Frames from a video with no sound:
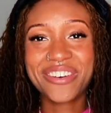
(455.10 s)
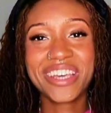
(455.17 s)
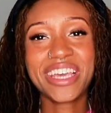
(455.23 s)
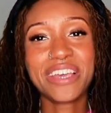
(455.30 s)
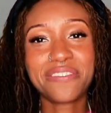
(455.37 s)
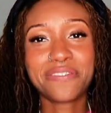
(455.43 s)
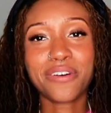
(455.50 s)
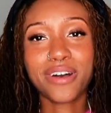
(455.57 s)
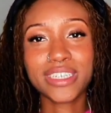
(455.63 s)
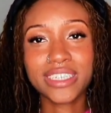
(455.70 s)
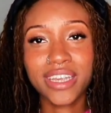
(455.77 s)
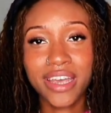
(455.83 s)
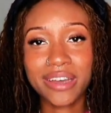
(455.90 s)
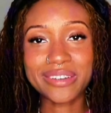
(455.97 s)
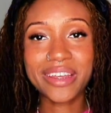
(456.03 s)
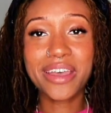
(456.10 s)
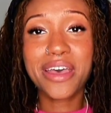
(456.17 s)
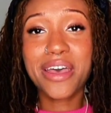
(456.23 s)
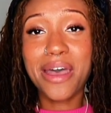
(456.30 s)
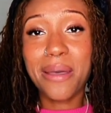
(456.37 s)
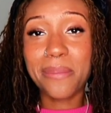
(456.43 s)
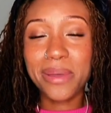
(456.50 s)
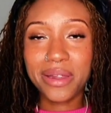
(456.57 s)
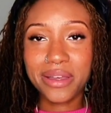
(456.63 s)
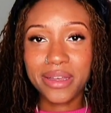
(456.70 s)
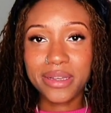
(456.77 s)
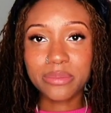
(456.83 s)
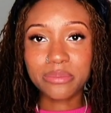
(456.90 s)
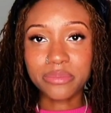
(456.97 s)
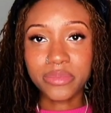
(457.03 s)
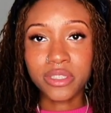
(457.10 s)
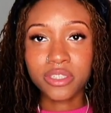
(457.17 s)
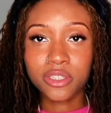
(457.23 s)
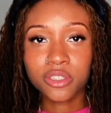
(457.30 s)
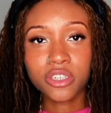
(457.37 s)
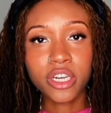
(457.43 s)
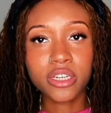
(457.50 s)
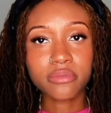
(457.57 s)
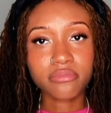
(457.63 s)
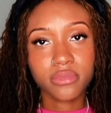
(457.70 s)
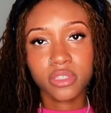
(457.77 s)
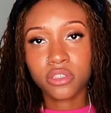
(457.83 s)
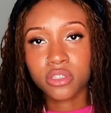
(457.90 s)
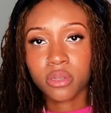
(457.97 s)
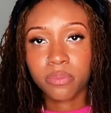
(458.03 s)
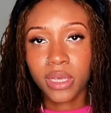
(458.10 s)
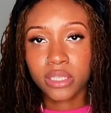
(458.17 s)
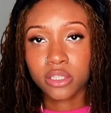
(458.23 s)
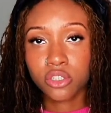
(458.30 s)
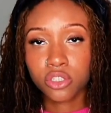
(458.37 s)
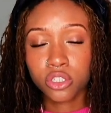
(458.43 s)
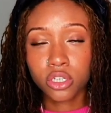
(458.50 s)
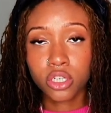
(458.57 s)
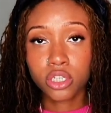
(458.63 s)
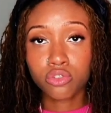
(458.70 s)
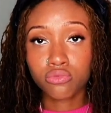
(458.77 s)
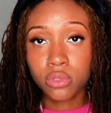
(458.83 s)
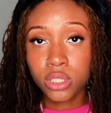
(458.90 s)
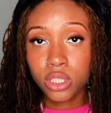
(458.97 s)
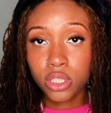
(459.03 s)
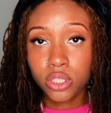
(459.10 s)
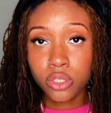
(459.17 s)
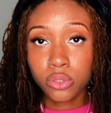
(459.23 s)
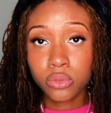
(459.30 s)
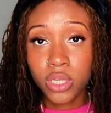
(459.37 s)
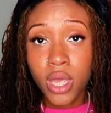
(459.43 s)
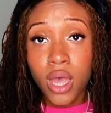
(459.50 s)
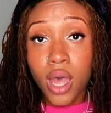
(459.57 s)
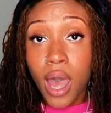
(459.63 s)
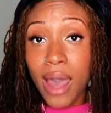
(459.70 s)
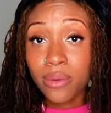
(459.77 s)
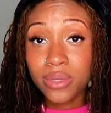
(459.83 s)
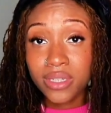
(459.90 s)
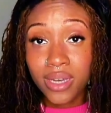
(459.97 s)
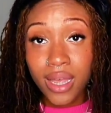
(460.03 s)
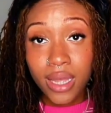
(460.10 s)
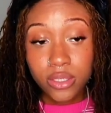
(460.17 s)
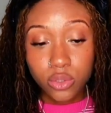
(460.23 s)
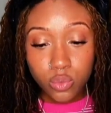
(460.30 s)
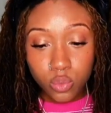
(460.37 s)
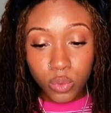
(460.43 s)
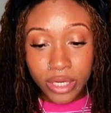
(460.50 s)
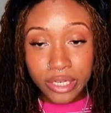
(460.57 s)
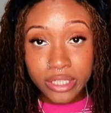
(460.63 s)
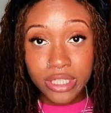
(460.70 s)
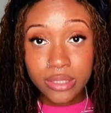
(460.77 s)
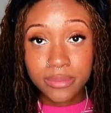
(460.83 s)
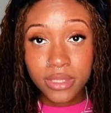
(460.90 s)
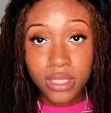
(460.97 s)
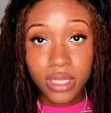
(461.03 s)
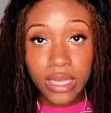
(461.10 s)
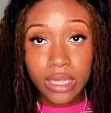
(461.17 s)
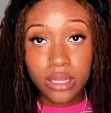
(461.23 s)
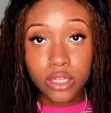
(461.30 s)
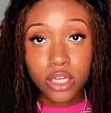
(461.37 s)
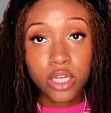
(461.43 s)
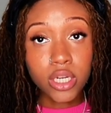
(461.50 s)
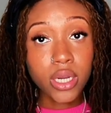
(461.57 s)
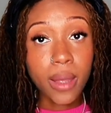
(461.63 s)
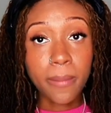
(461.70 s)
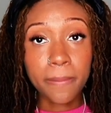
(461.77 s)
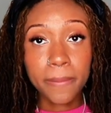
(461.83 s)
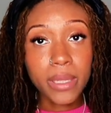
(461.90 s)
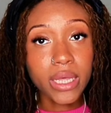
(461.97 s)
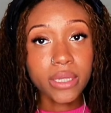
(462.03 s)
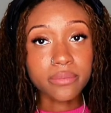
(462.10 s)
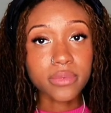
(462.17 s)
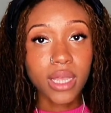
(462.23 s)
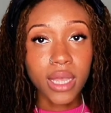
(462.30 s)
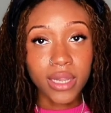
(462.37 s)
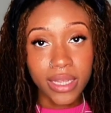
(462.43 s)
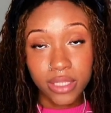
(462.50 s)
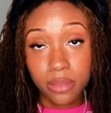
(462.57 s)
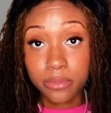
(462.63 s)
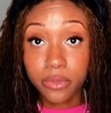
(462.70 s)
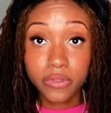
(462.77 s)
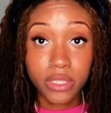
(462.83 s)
it falls down. But um, the shirt, just a basic shirt. It's really cute. I would not wear them together, but I like them both